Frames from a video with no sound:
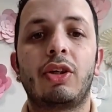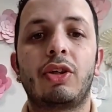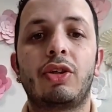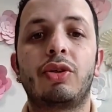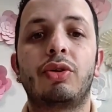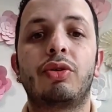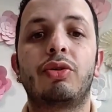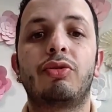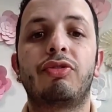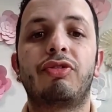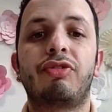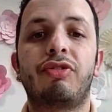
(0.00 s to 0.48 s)

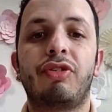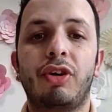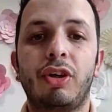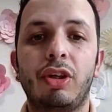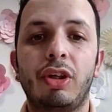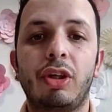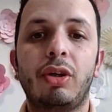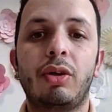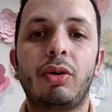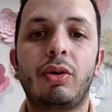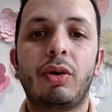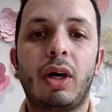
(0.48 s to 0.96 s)
to
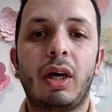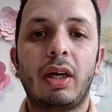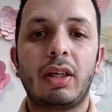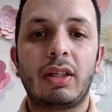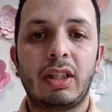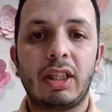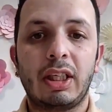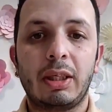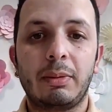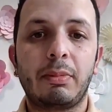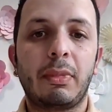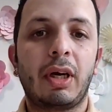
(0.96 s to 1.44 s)
follow a
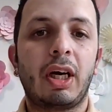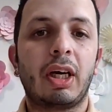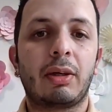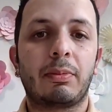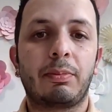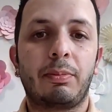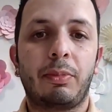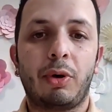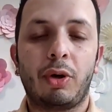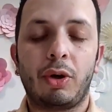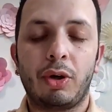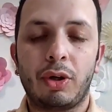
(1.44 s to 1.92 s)

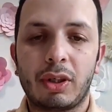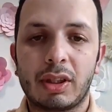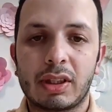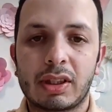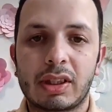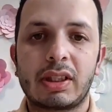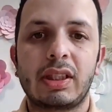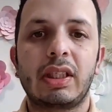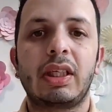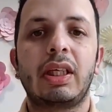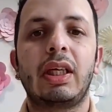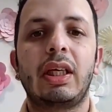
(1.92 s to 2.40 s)
DMARC
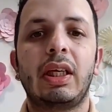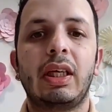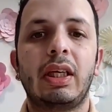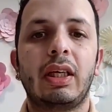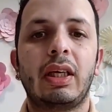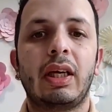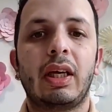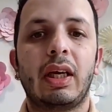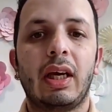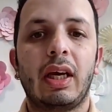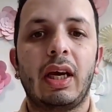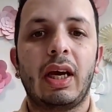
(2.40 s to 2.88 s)

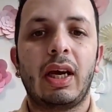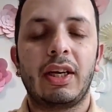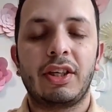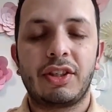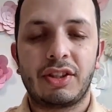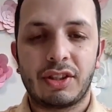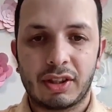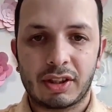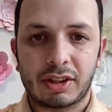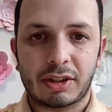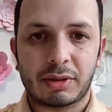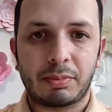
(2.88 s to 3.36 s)
policy
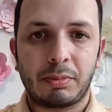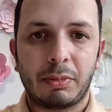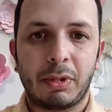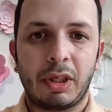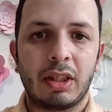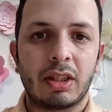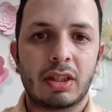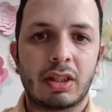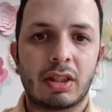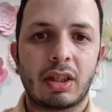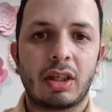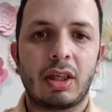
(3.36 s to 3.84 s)

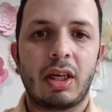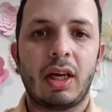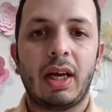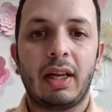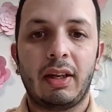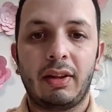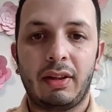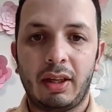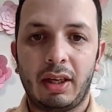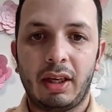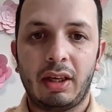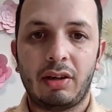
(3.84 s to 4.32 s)
adjustment
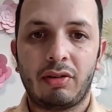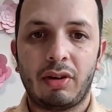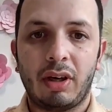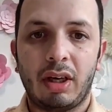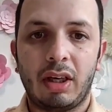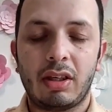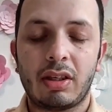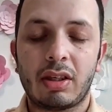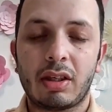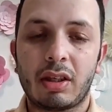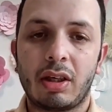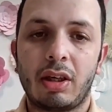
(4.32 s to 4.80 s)
at their
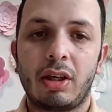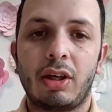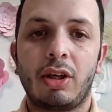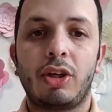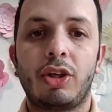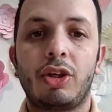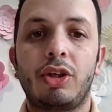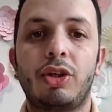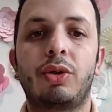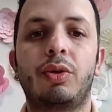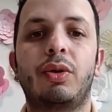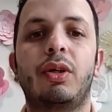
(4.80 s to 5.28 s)
end
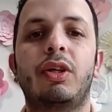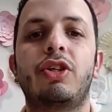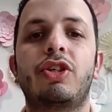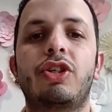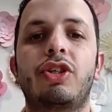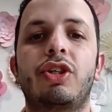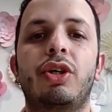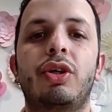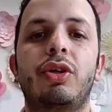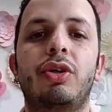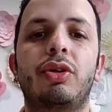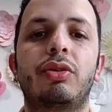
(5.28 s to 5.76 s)
to
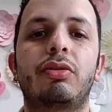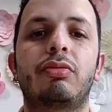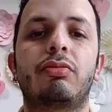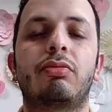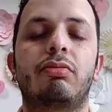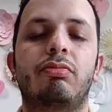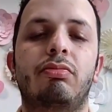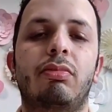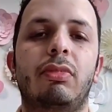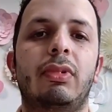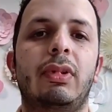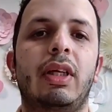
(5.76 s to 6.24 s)
ensure
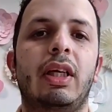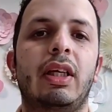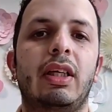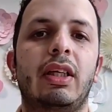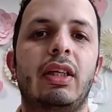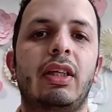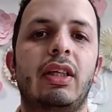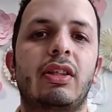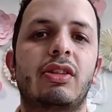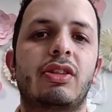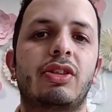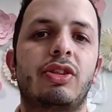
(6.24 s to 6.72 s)
that
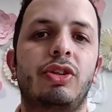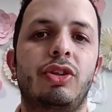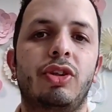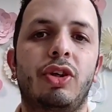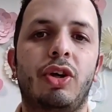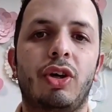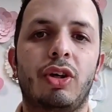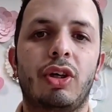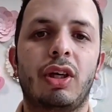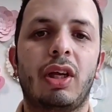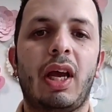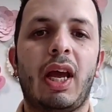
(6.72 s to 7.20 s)
it is
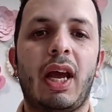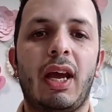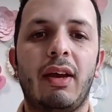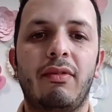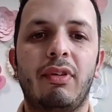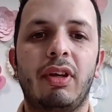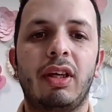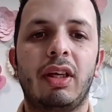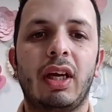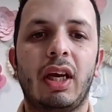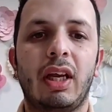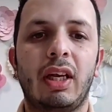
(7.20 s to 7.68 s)
not
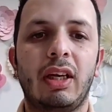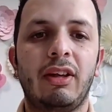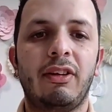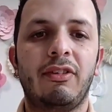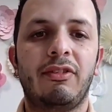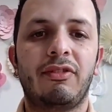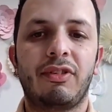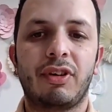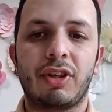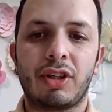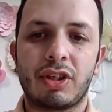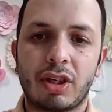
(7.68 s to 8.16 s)
having
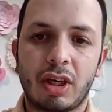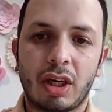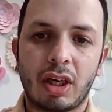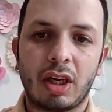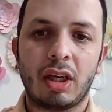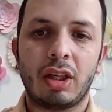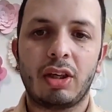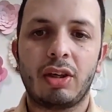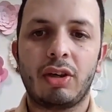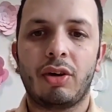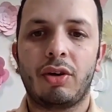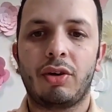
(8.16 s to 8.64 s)
any
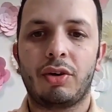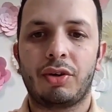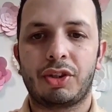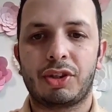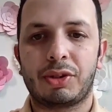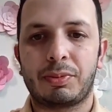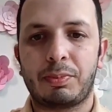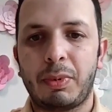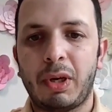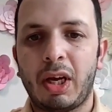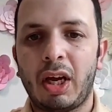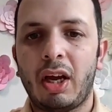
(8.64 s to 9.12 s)
phishing or
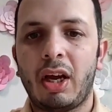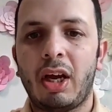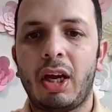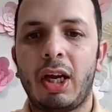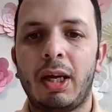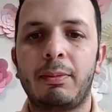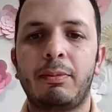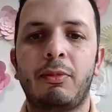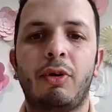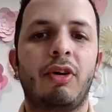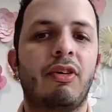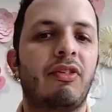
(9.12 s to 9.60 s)

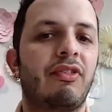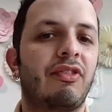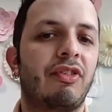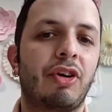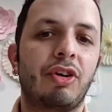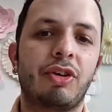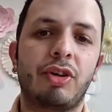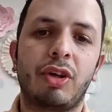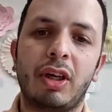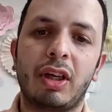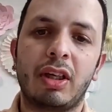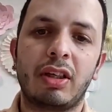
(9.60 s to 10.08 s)
spam or
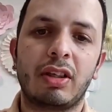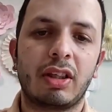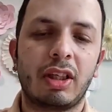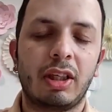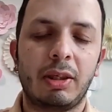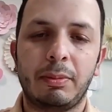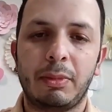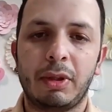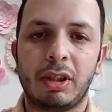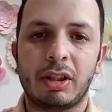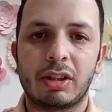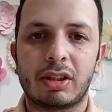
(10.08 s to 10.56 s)
fraudulent
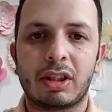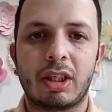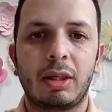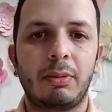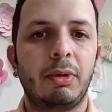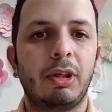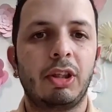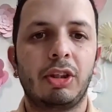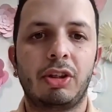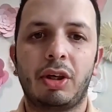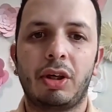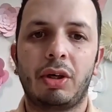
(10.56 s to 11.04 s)
emails
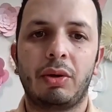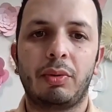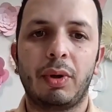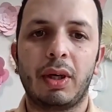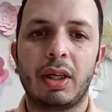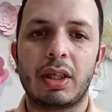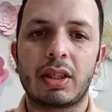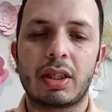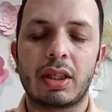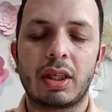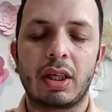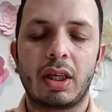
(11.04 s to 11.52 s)
coming through
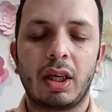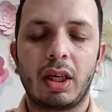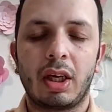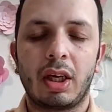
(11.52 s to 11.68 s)
it.